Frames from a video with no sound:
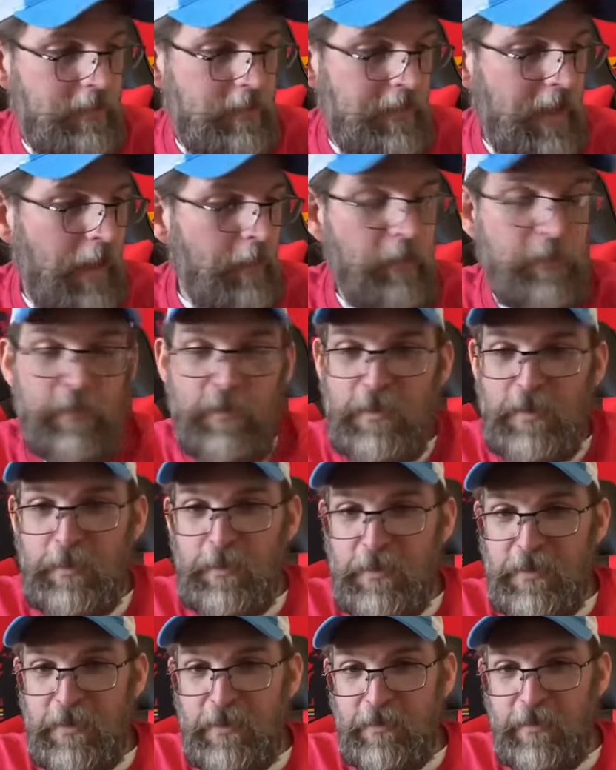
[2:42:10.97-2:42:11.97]
That one was
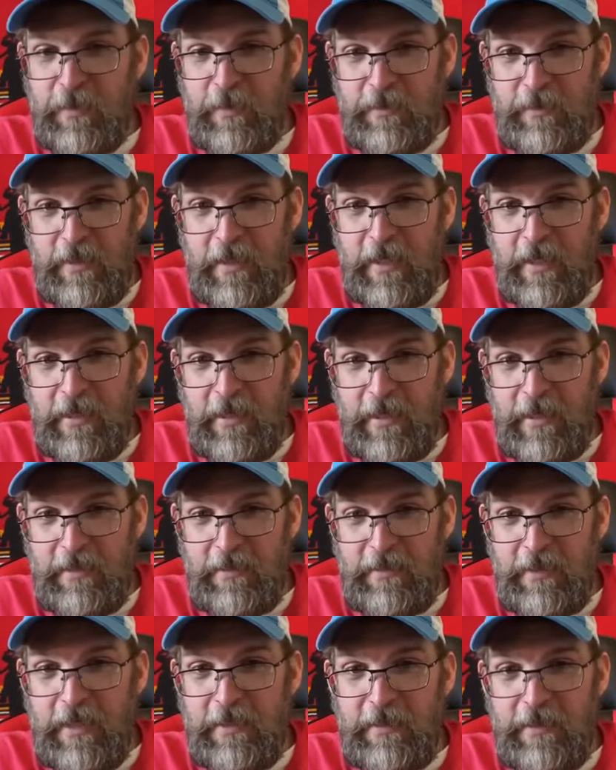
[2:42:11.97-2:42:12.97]
specific. I
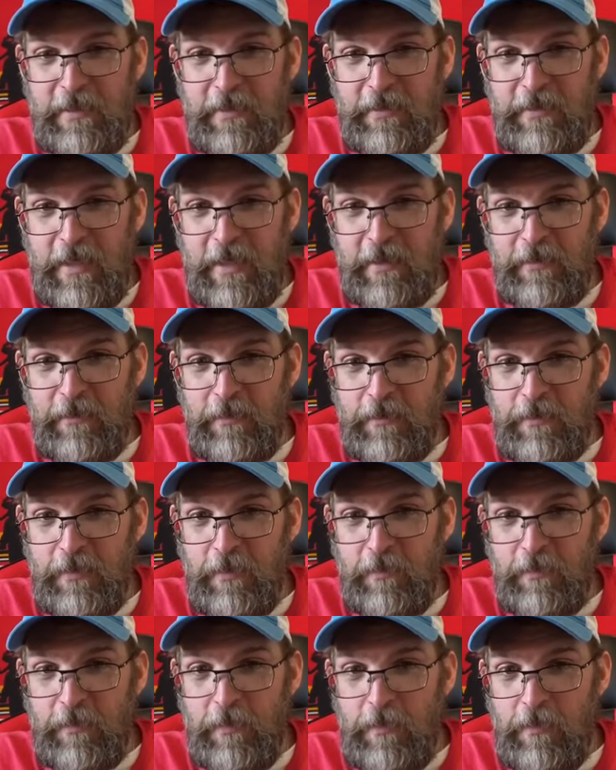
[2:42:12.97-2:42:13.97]
signed it as Handel.
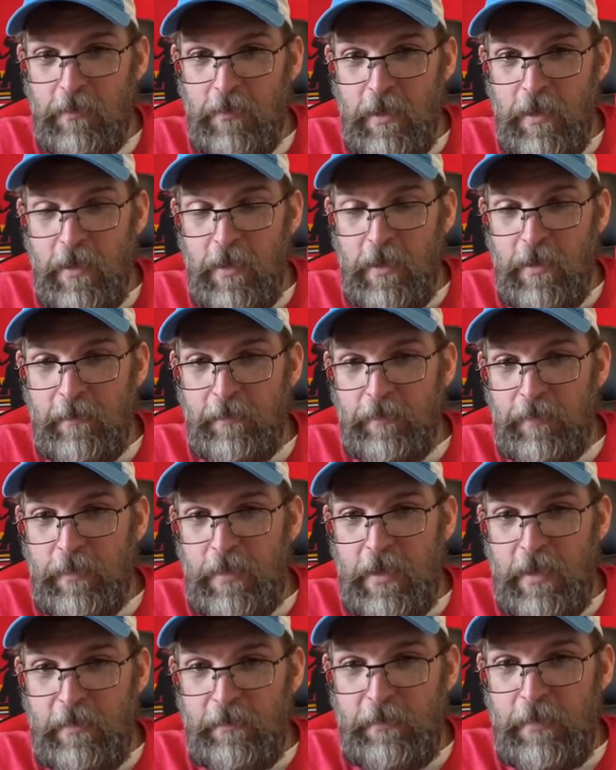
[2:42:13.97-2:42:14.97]
So
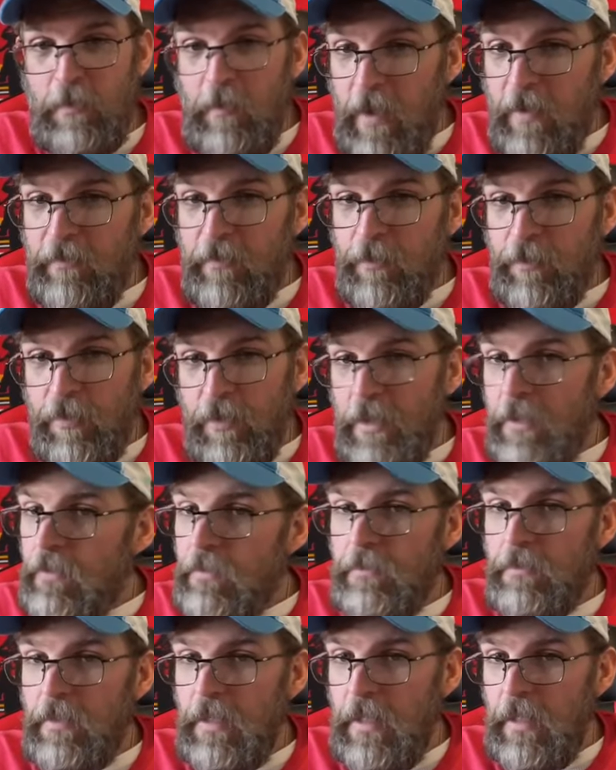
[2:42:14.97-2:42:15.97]
if you have a print,
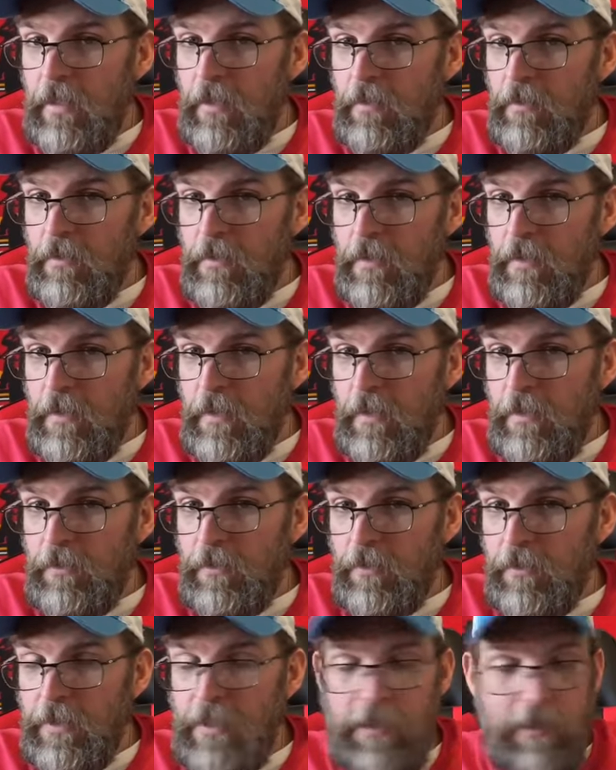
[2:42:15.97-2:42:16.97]
I'll
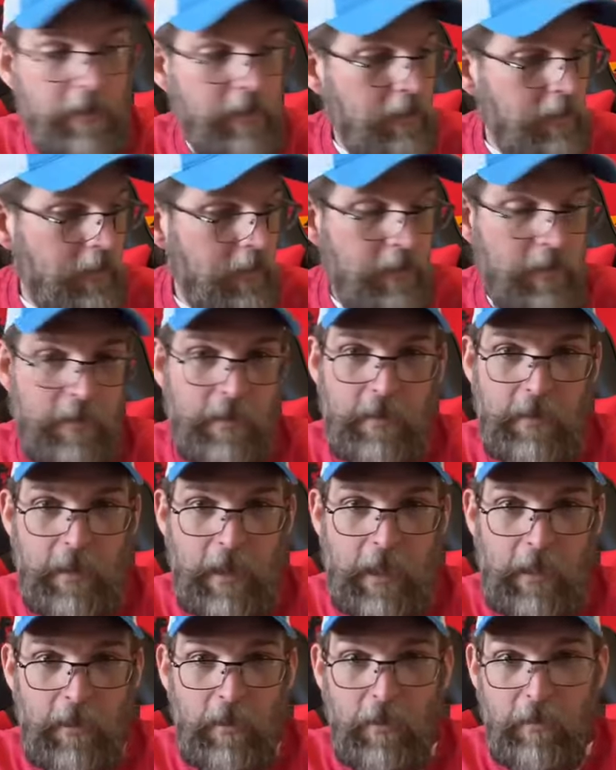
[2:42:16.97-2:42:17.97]

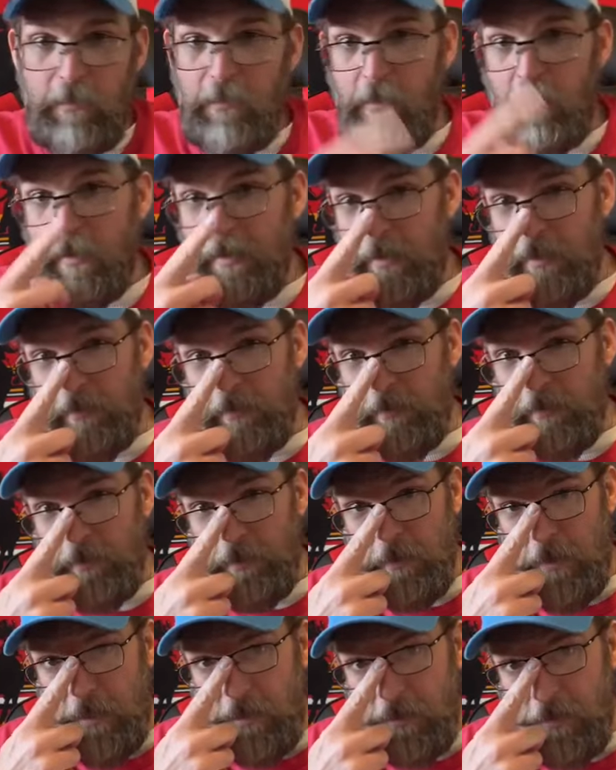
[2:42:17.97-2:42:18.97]
look for it and I'll do you
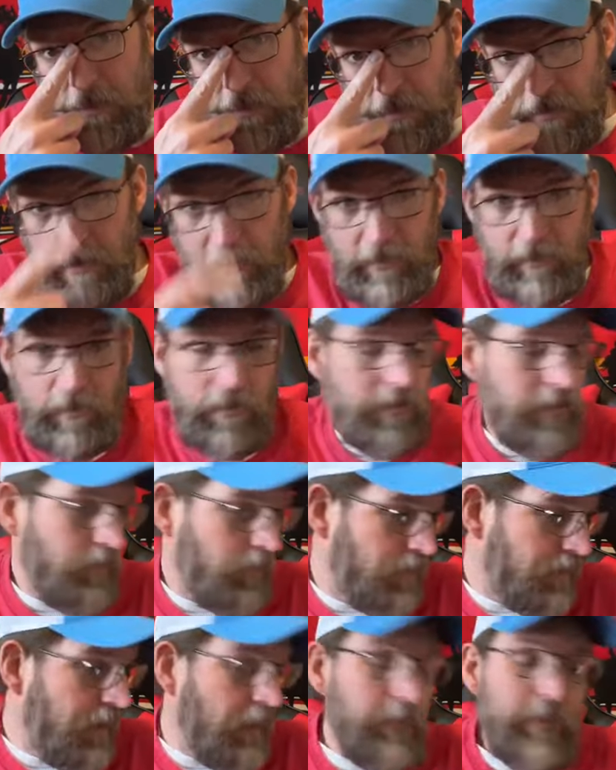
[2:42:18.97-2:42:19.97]
next. Because
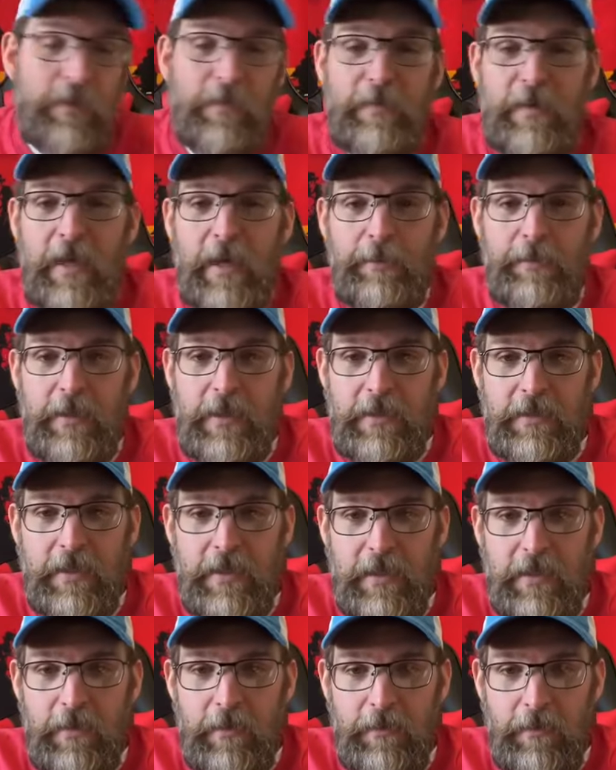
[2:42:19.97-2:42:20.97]
we're done with the VIPs. I
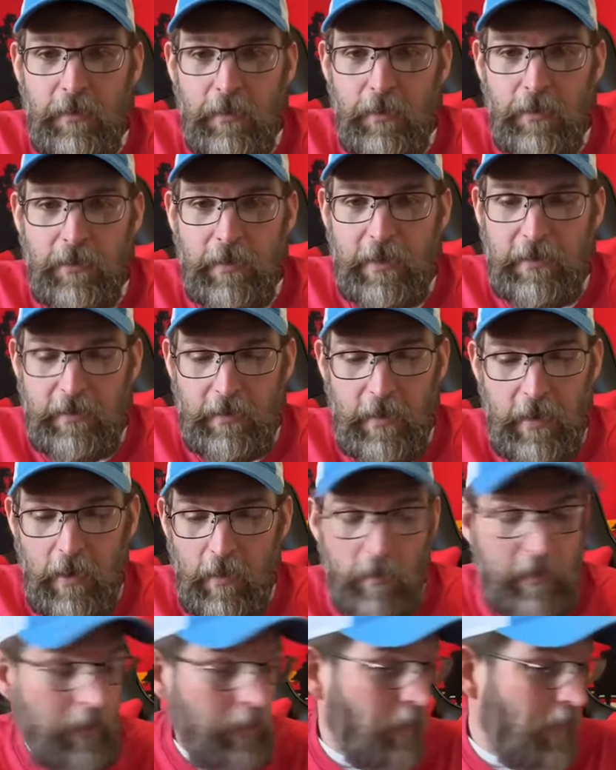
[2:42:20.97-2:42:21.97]
can go in order.
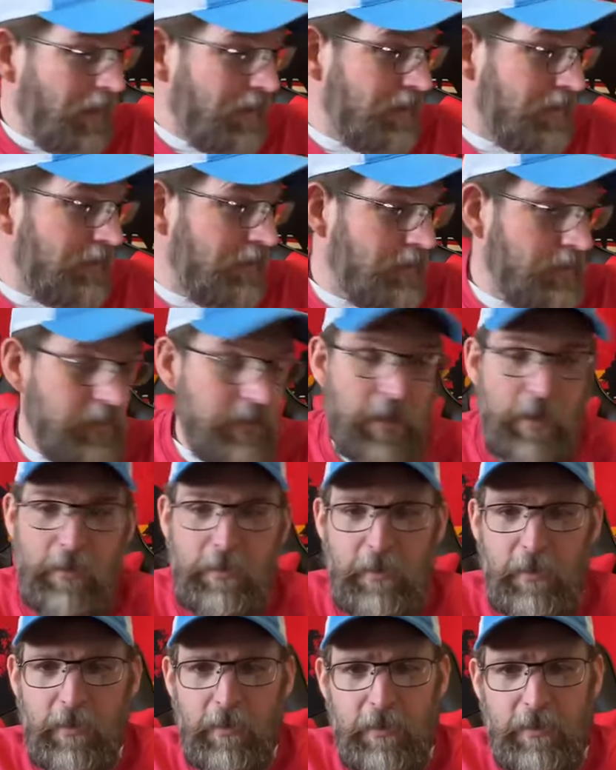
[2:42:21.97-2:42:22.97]
What I want to do is go in
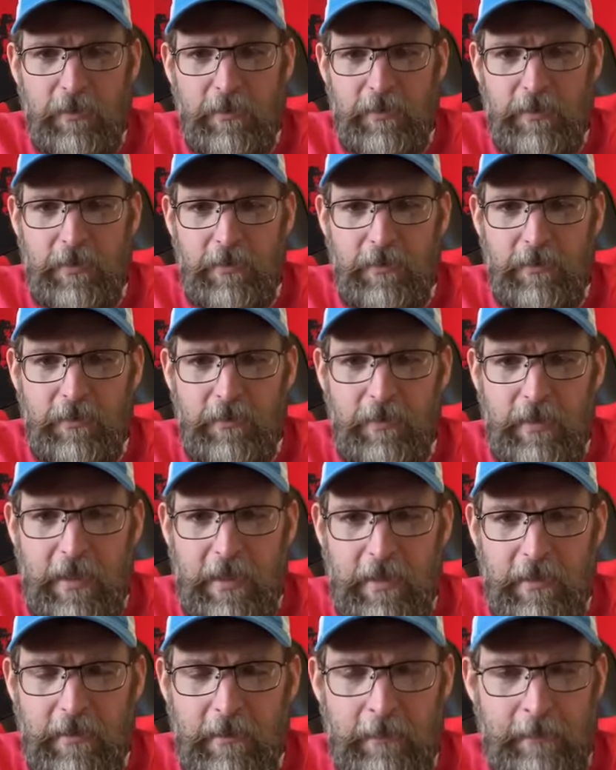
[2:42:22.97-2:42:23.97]
the order so
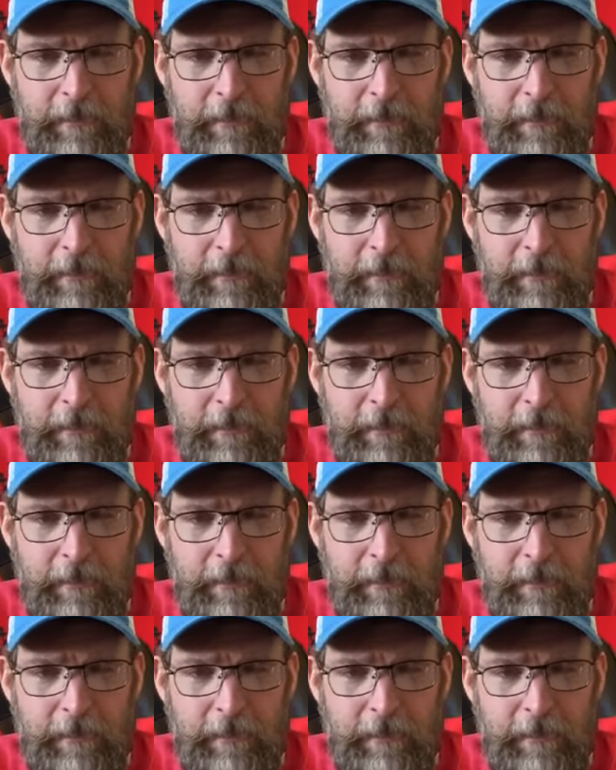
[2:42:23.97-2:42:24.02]
like